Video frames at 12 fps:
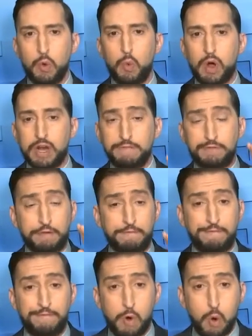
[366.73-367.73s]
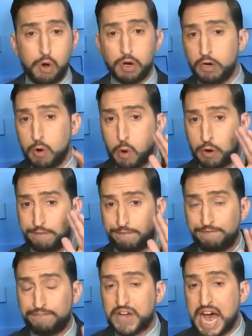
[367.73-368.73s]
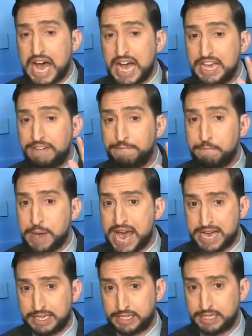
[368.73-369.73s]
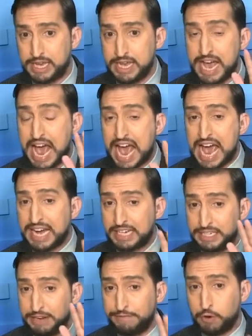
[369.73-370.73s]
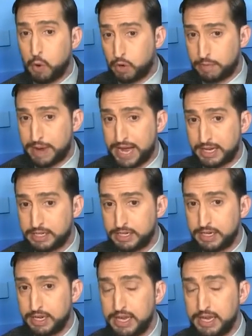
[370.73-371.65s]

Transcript: one of the 4 or 5 best active quarterbacks,